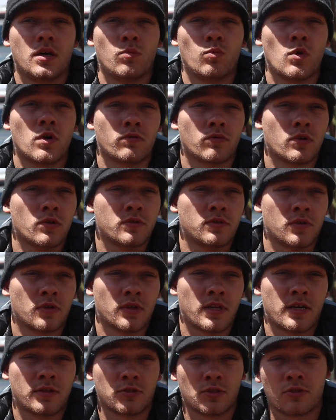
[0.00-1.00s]
What roads you're
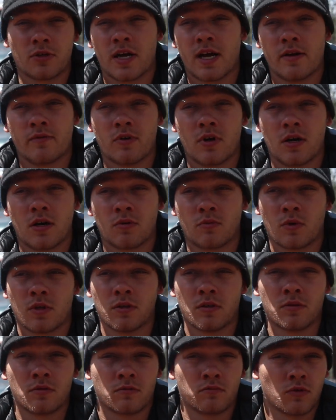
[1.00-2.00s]
allowed to drive on,
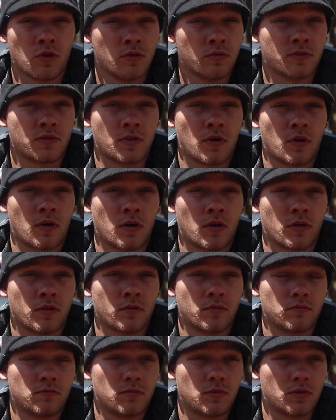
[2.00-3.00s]
what roads
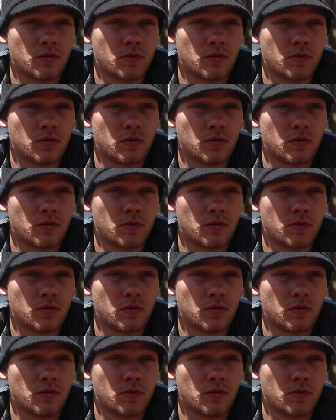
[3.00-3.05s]
are